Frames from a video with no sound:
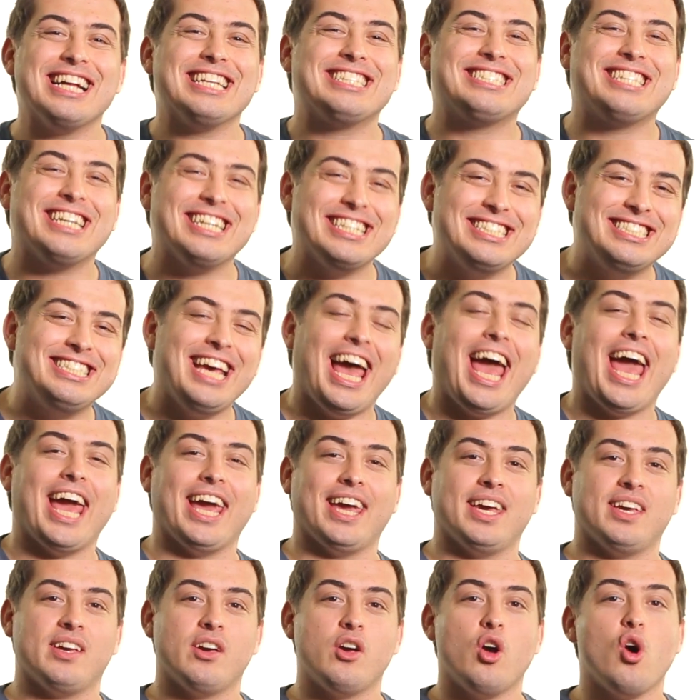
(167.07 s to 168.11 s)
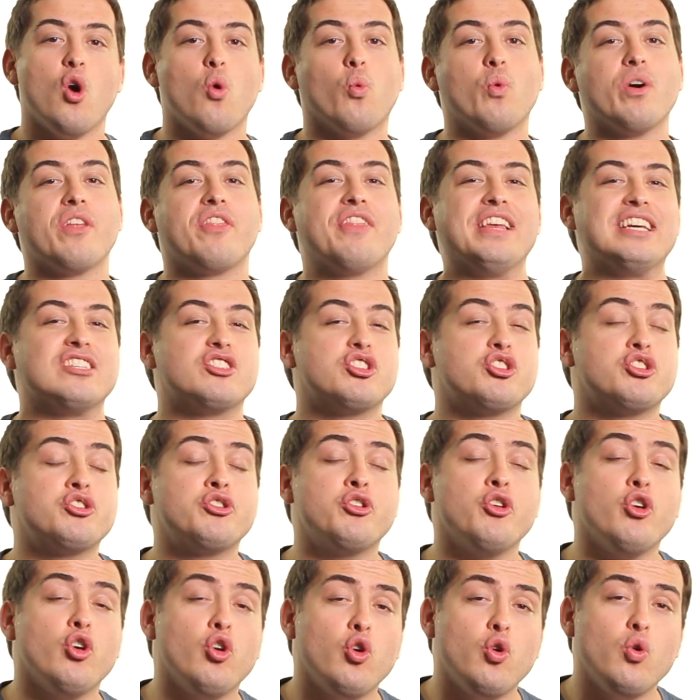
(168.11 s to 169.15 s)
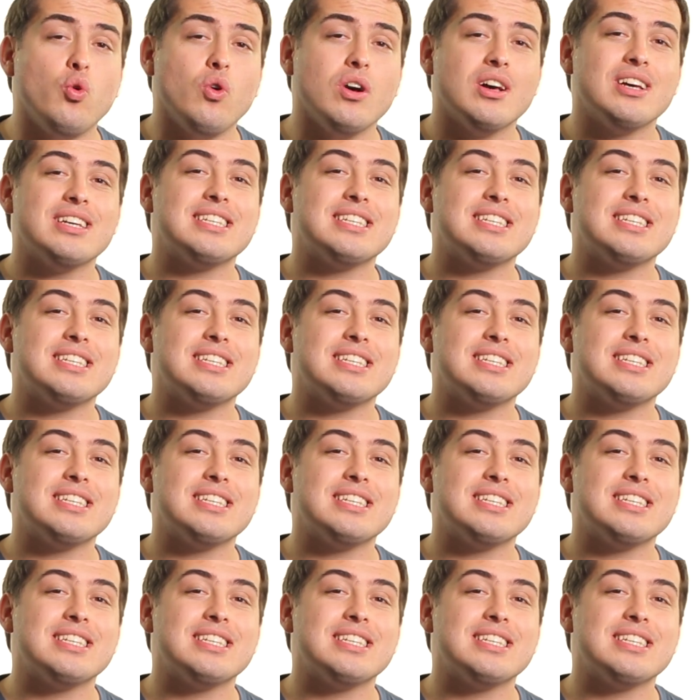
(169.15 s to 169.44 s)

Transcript: today with these two